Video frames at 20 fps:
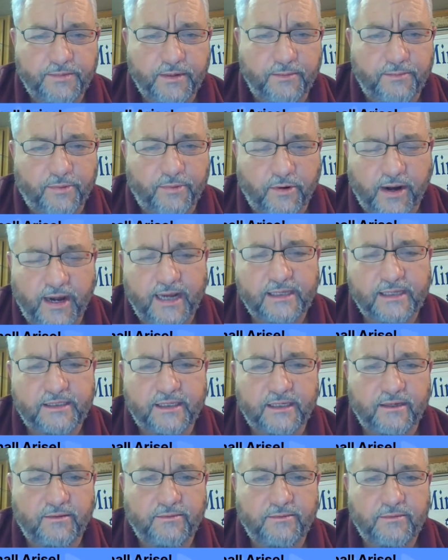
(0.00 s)
and praise
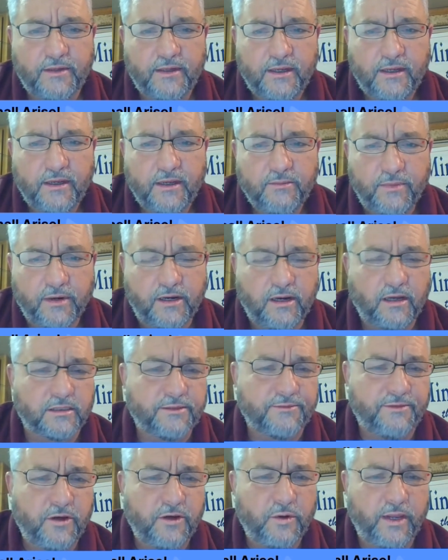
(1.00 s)
him because
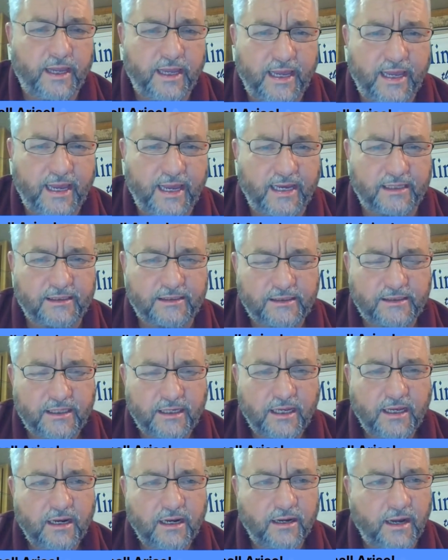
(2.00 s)
of who he is
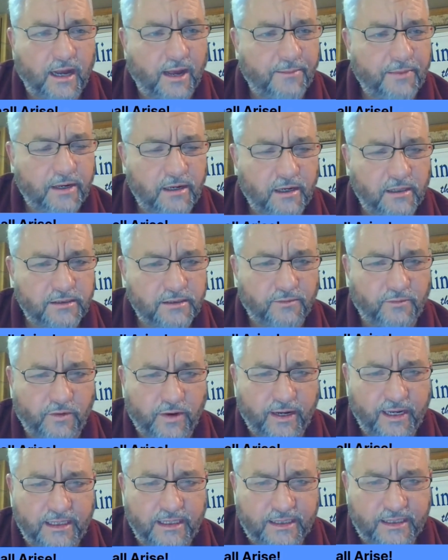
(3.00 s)
not because of
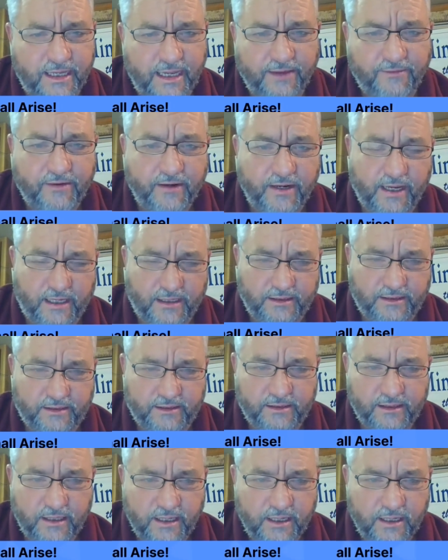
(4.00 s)
what he's given
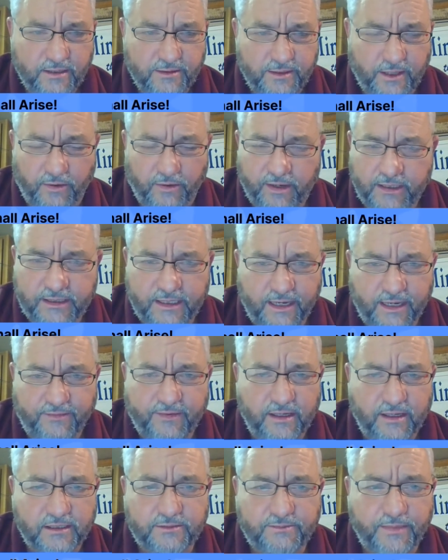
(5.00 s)
us, though he's
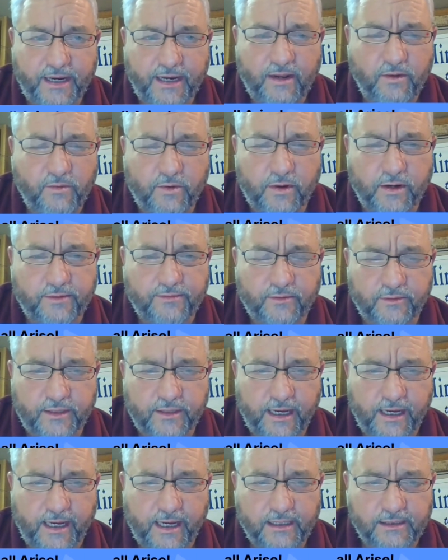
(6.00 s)
given us many wonderful
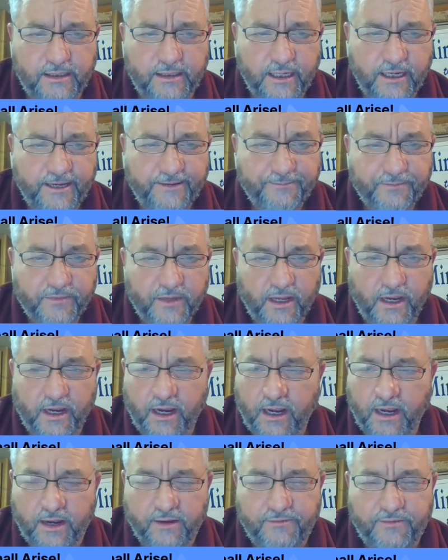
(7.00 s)
things.
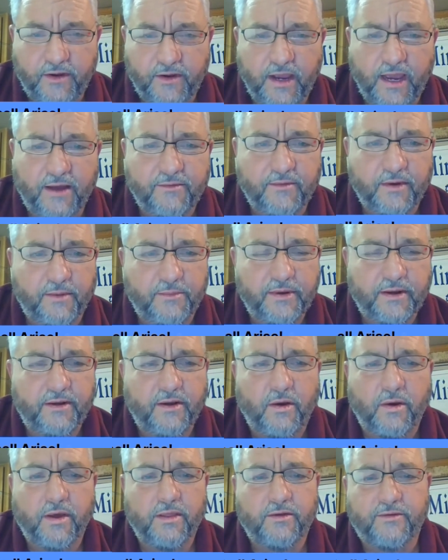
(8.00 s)
Uh, if you have, I mean,
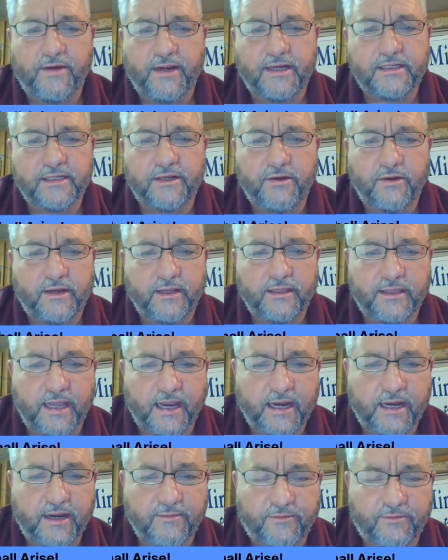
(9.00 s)
no other reason, you can
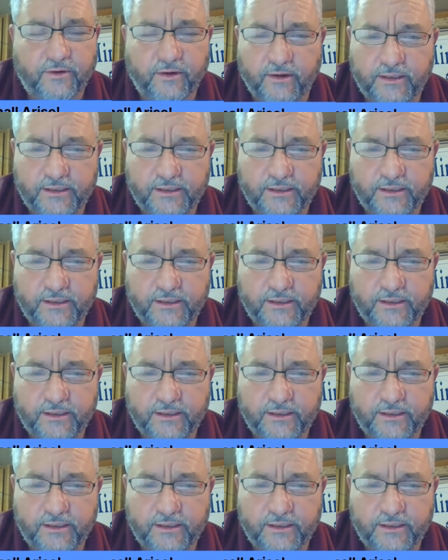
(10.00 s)
thank him for your